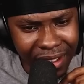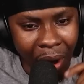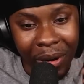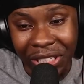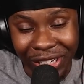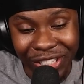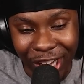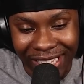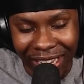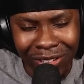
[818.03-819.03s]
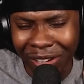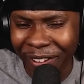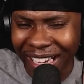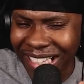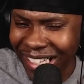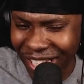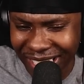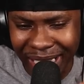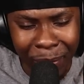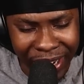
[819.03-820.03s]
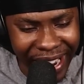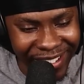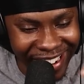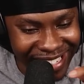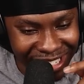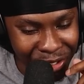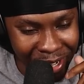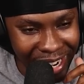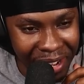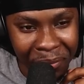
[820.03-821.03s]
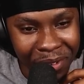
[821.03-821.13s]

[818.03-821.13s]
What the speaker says: Oh, it's Jesse. I was going to figure, is that Jesse? But yeah, it is. I saw the name.